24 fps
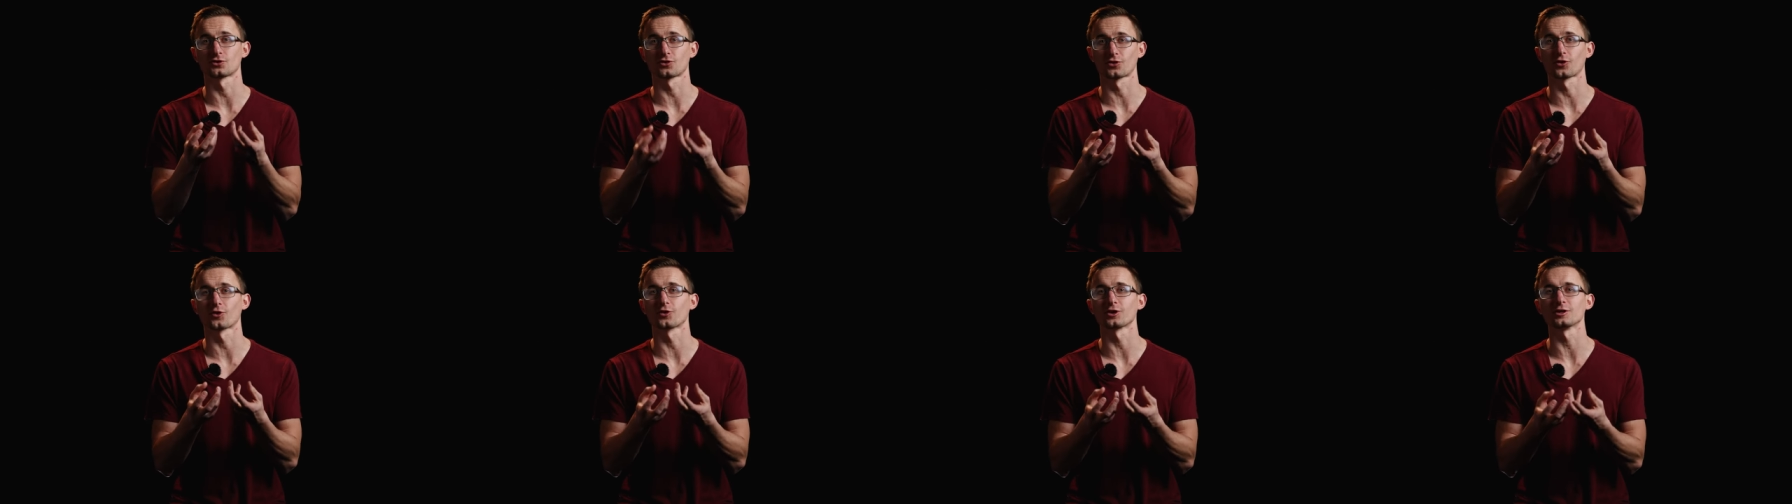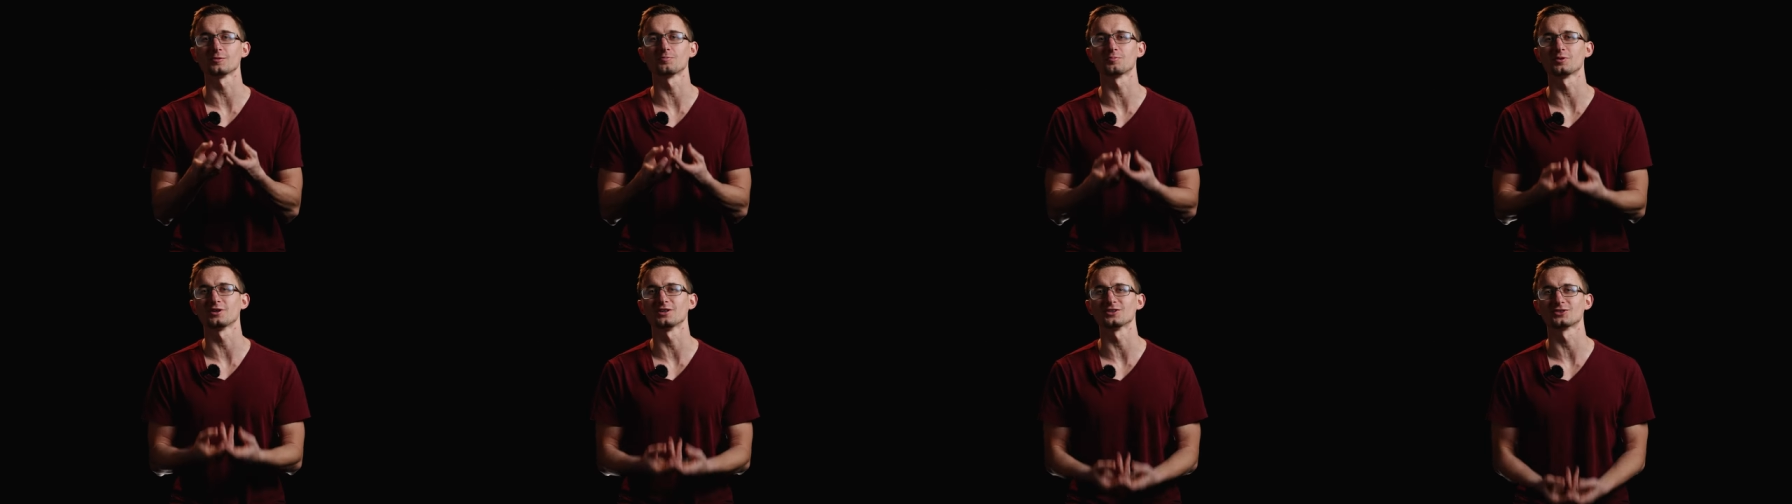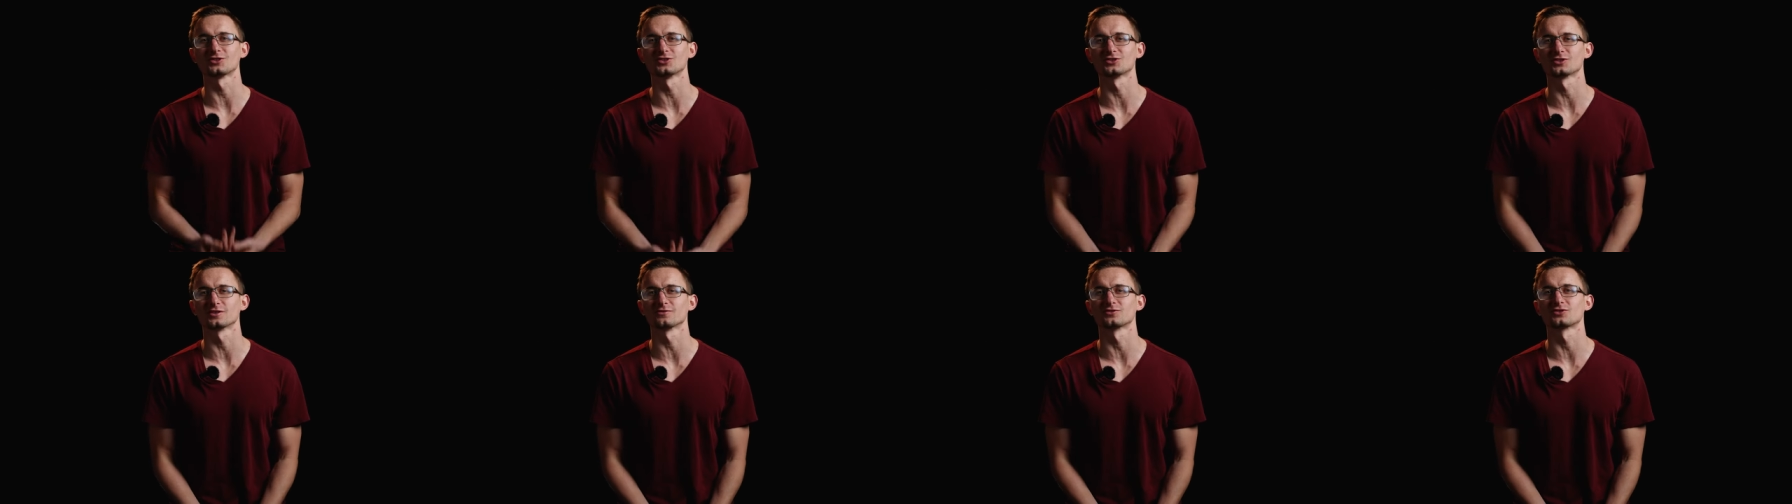30
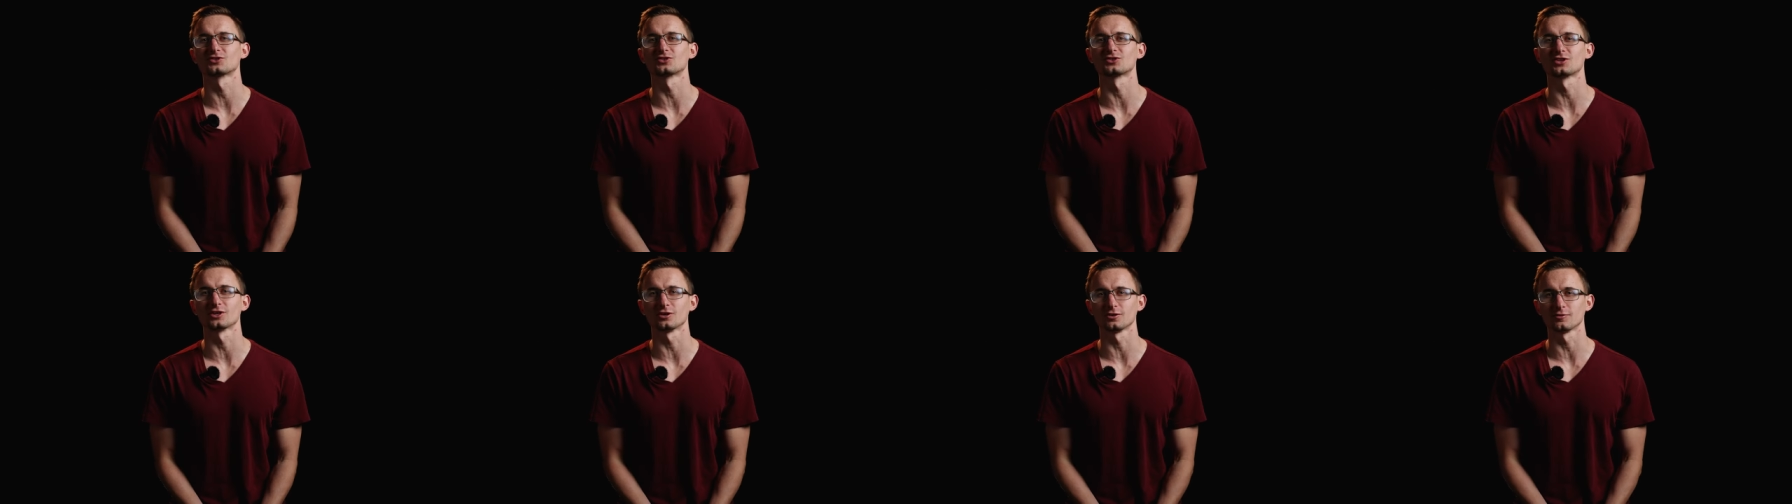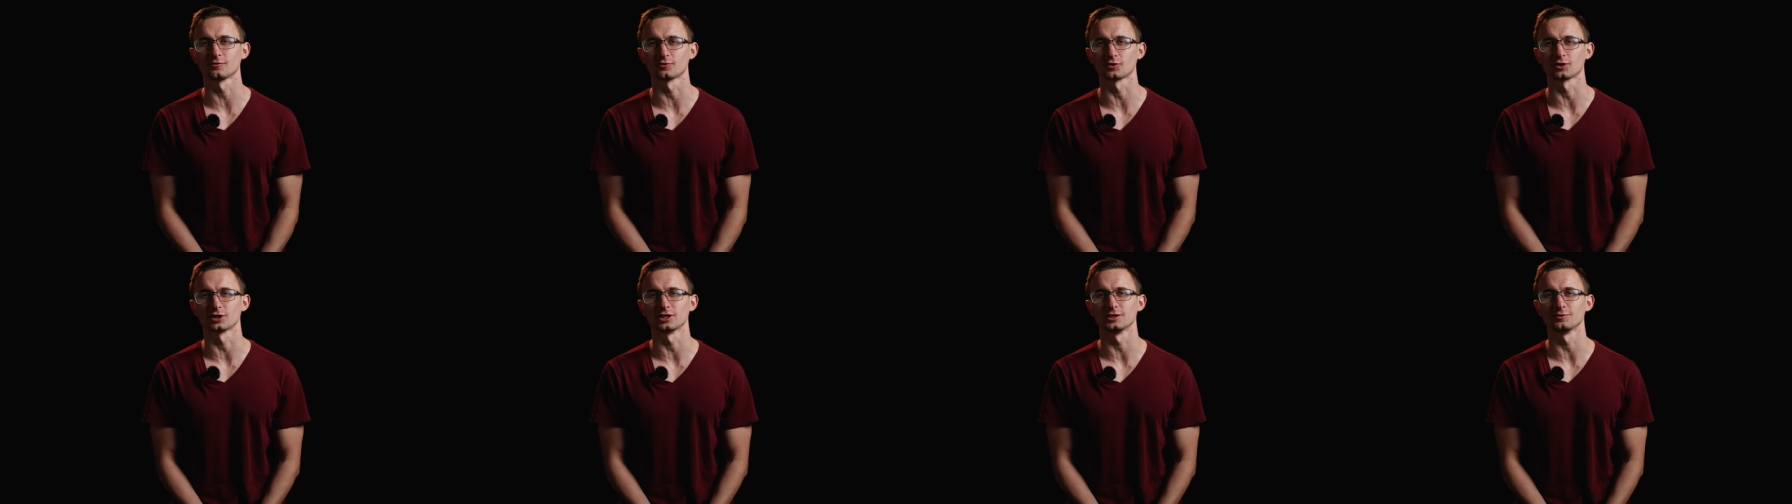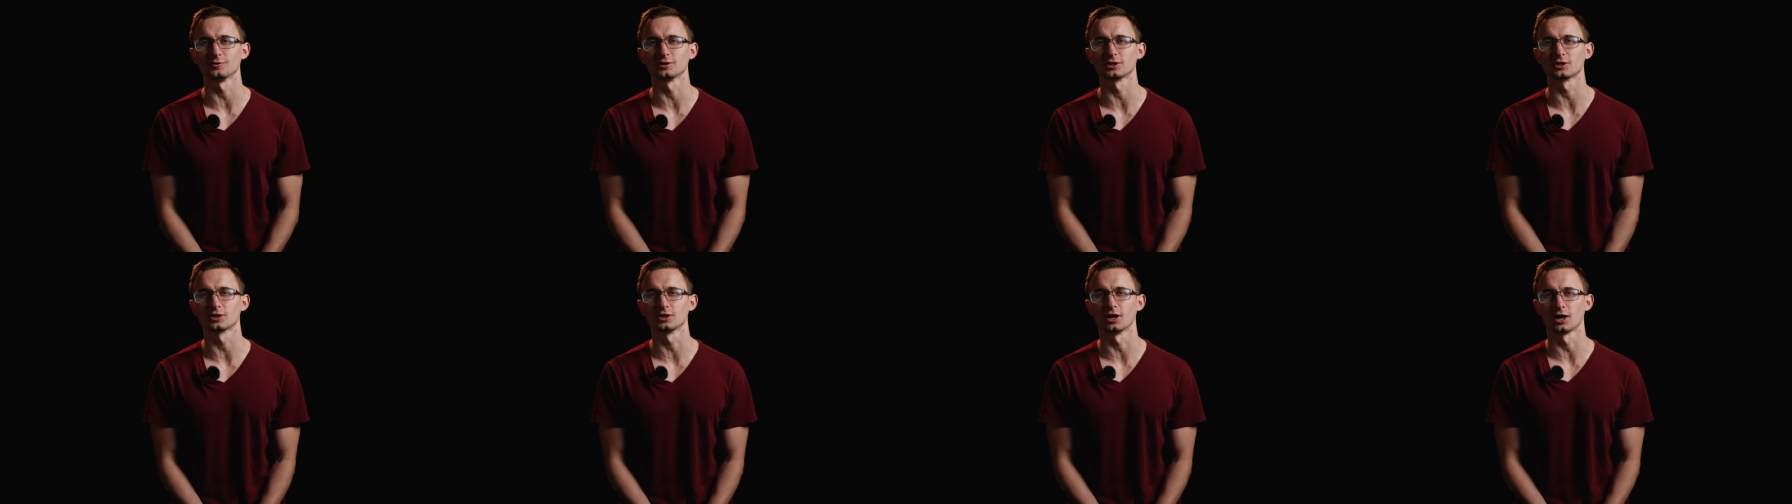pieces of silver
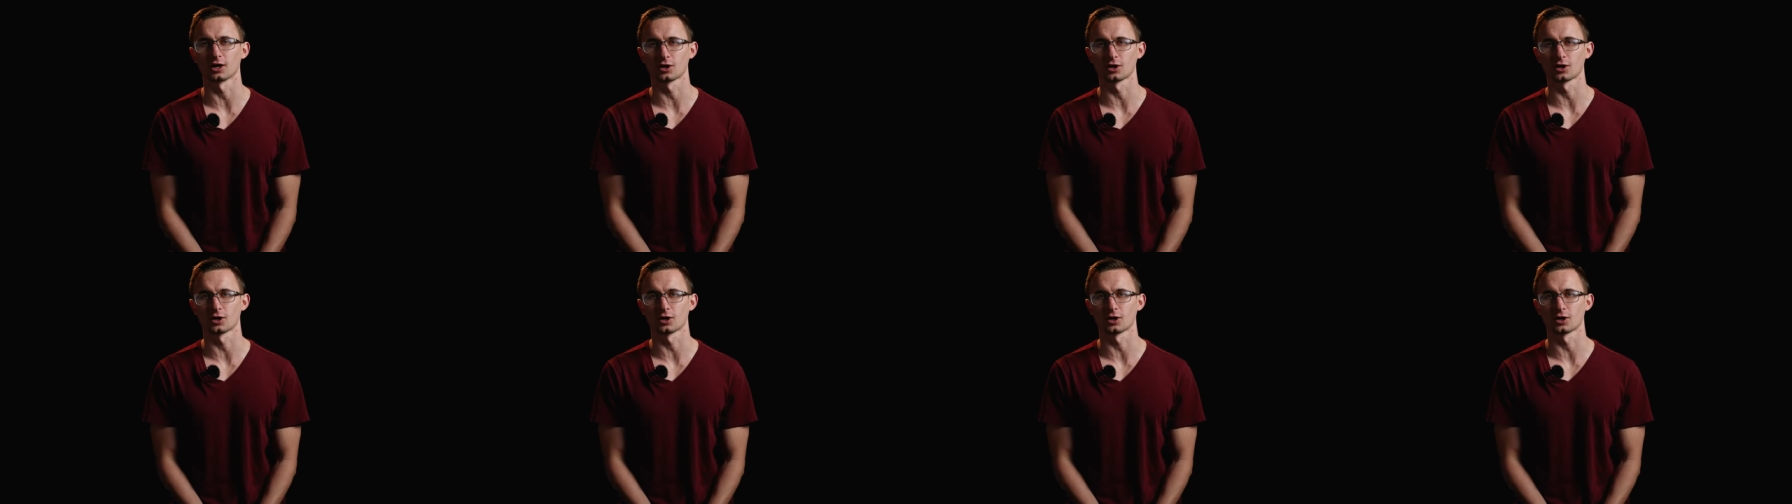he